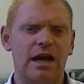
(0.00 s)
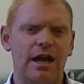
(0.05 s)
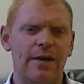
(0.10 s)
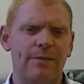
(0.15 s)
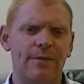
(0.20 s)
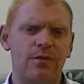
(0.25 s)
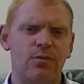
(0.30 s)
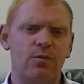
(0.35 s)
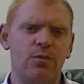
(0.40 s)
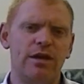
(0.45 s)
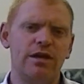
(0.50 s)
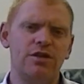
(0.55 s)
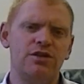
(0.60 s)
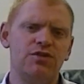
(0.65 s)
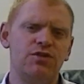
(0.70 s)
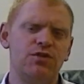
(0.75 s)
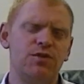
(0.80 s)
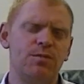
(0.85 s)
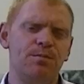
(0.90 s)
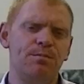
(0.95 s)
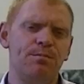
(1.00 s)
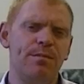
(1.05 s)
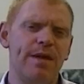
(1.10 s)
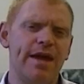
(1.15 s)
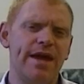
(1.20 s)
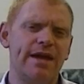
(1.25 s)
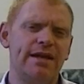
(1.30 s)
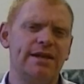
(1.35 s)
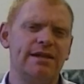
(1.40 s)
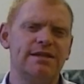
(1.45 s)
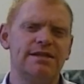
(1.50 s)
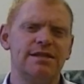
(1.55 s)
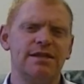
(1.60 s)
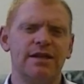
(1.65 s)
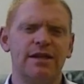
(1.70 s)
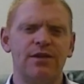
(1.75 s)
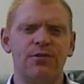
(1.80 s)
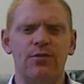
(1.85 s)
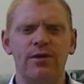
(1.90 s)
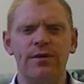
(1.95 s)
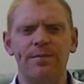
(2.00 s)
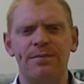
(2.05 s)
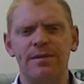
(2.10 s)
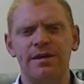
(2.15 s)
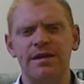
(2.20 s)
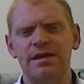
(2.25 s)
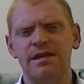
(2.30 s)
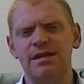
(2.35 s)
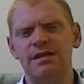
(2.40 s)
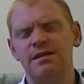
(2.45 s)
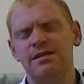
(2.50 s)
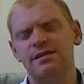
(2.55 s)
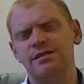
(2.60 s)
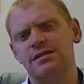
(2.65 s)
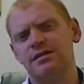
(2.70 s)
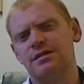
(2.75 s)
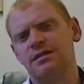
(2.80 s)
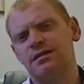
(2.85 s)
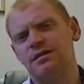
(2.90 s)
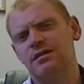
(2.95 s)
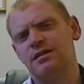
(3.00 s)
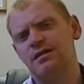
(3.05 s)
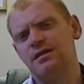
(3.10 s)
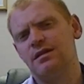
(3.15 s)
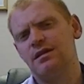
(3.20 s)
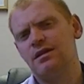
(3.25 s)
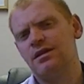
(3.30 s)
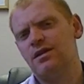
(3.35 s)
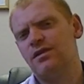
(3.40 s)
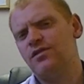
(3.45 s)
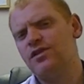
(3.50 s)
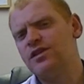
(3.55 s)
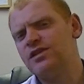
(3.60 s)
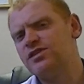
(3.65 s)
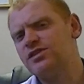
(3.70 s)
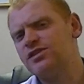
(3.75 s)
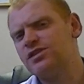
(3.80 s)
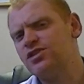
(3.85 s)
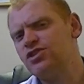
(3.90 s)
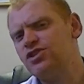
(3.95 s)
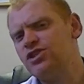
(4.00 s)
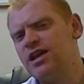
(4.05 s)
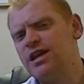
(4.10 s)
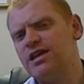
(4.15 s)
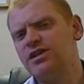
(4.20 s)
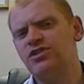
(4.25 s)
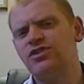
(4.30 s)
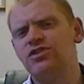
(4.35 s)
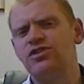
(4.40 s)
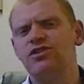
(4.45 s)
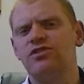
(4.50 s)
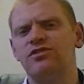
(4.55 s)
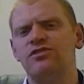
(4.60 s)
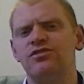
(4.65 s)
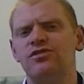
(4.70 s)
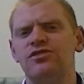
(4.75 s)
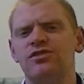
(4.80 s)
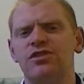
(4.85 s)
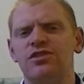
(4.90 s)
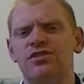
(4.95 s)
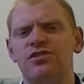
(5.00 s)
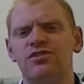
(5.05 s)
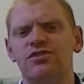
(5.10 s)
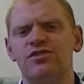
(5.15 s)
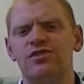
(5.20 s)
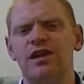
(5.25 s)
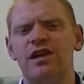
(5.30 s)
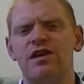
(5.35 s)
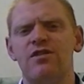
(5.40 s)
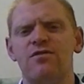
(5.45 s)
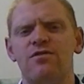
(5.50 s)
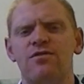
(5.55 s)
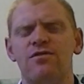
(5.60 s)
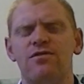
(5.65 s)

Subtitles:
in which you mentally repeat this suggestion to yourself,